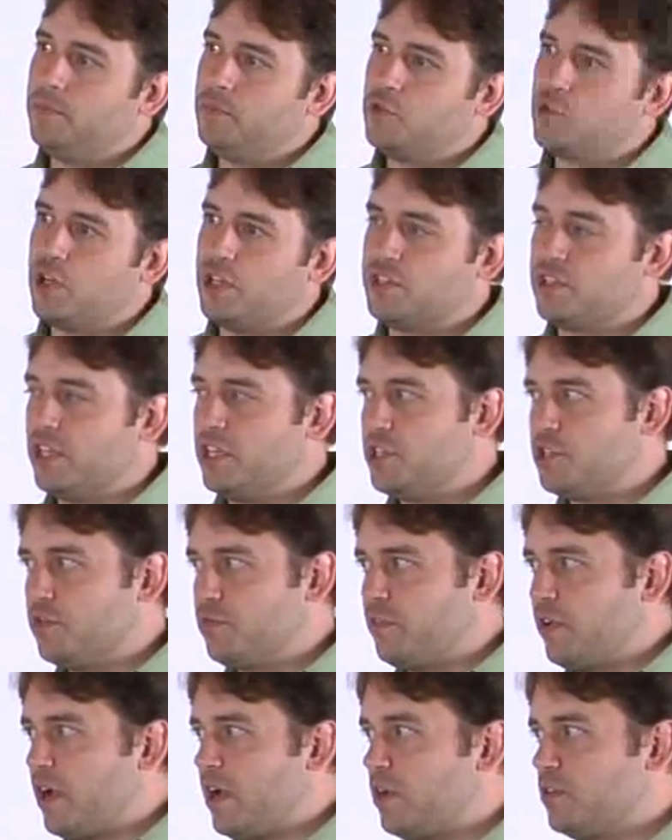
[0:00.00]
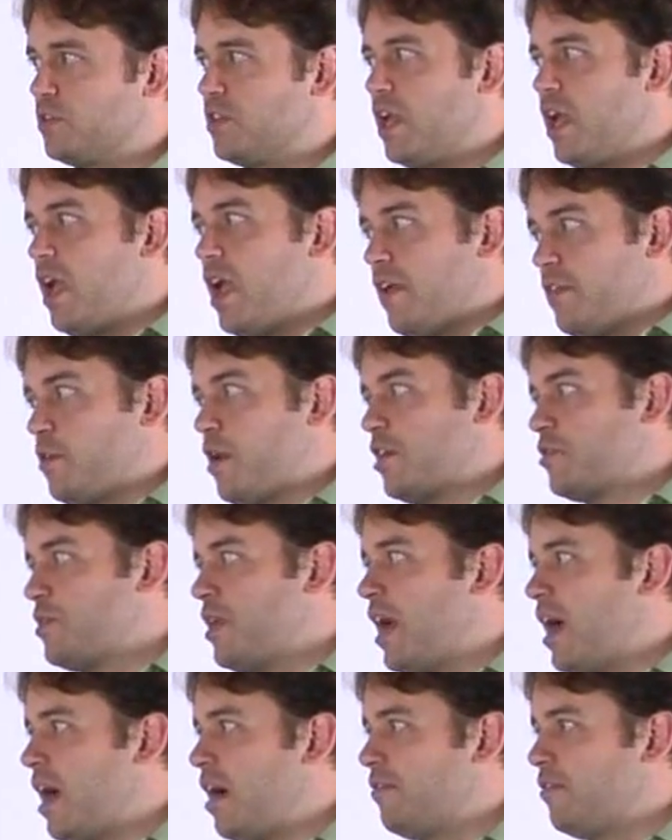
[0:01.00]
translation files. And you actually
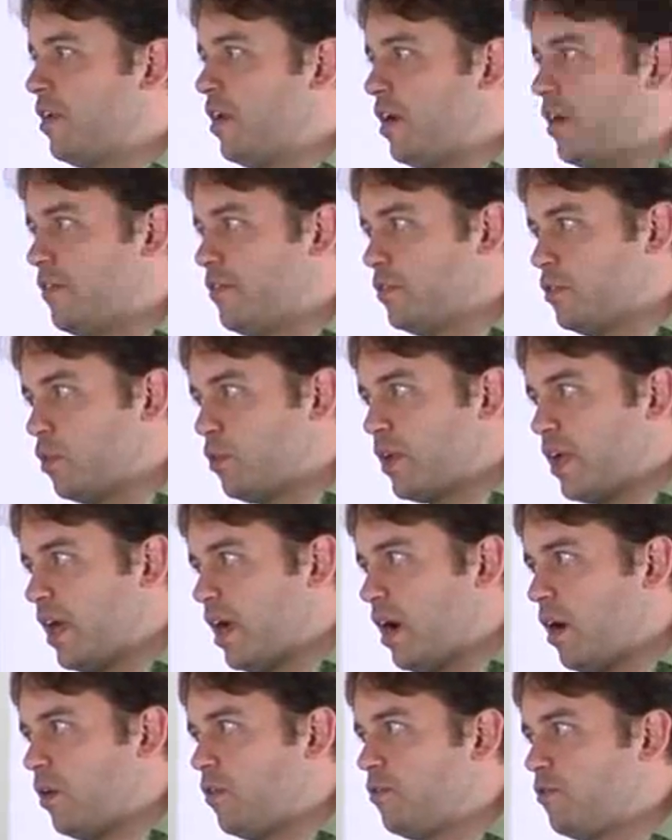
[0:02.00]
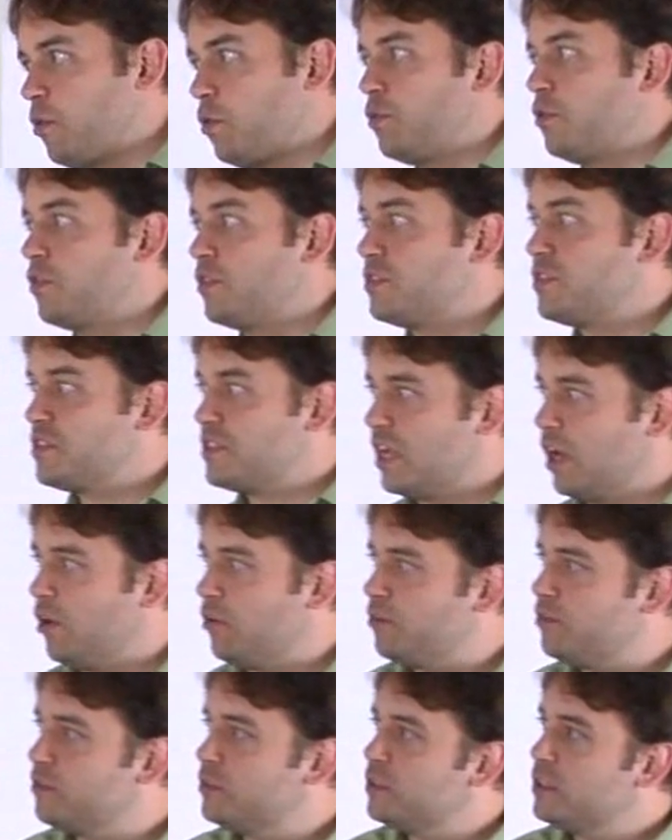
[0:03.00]
have the locale folder
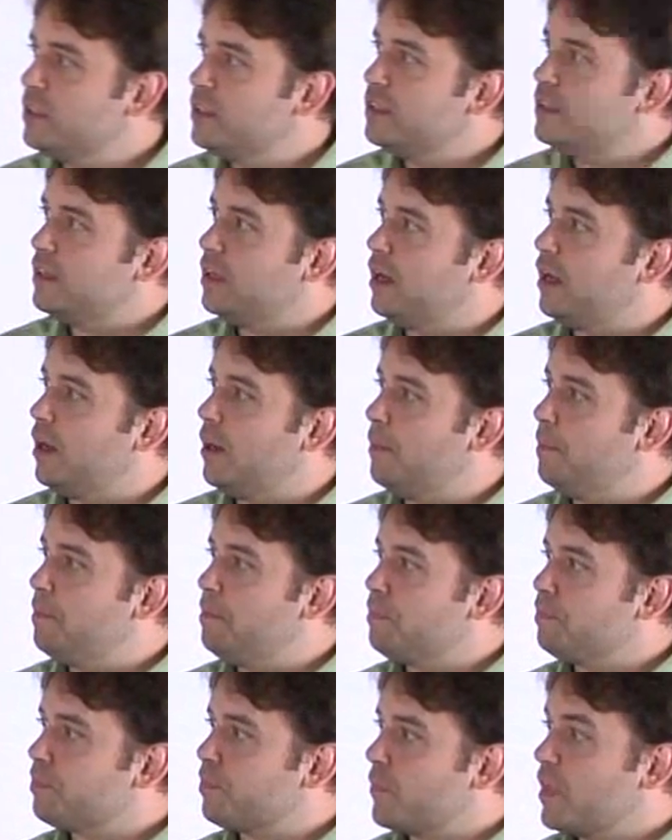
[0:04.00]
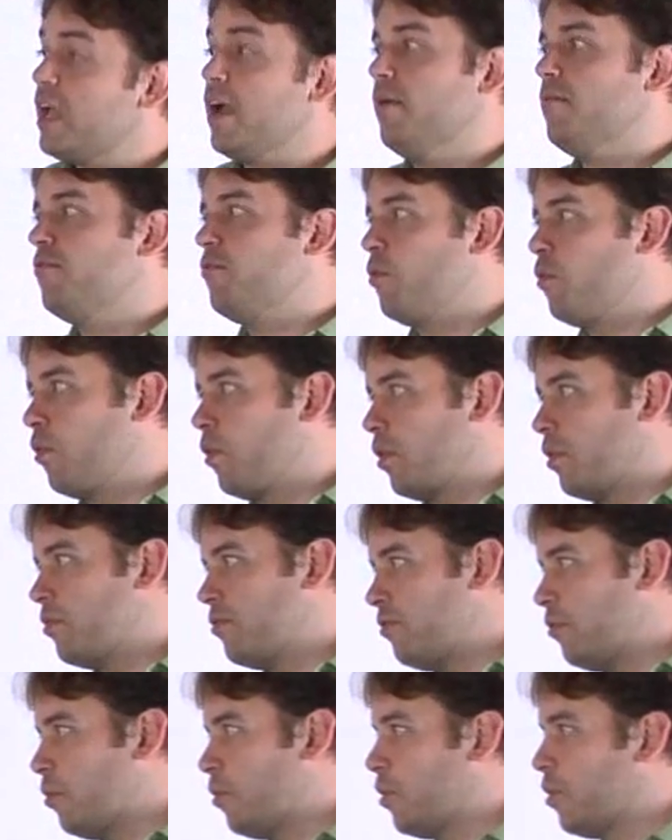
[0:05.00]
itself, for
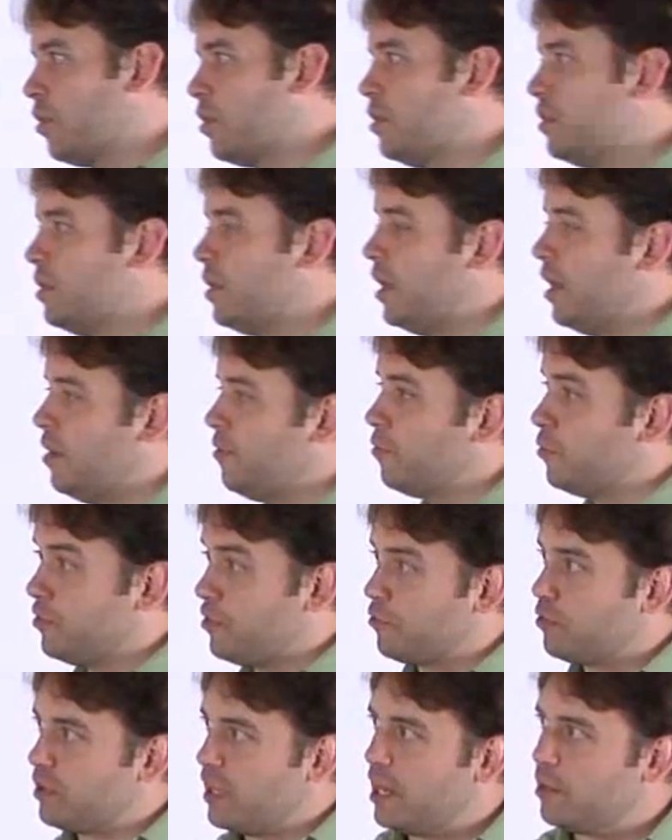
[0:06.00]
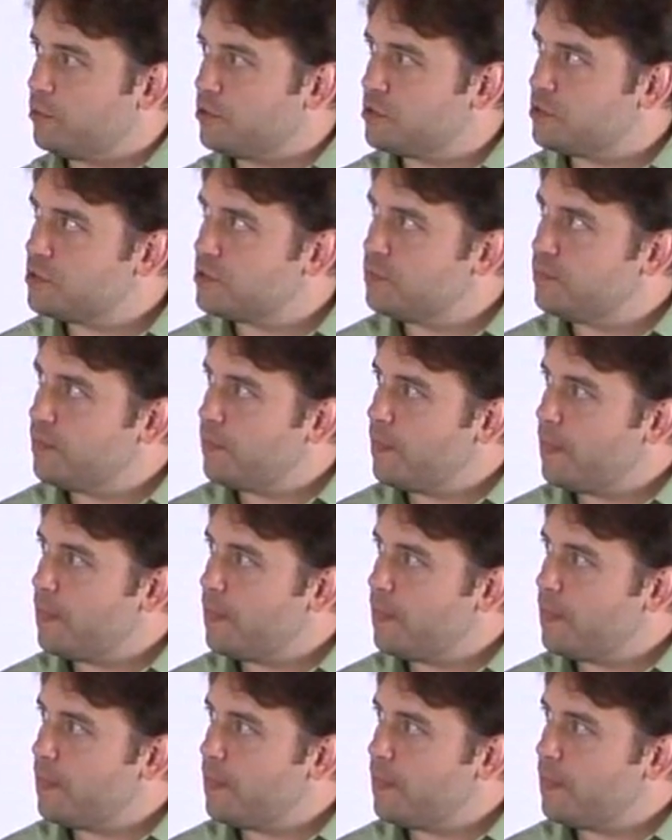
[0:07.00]
different languages.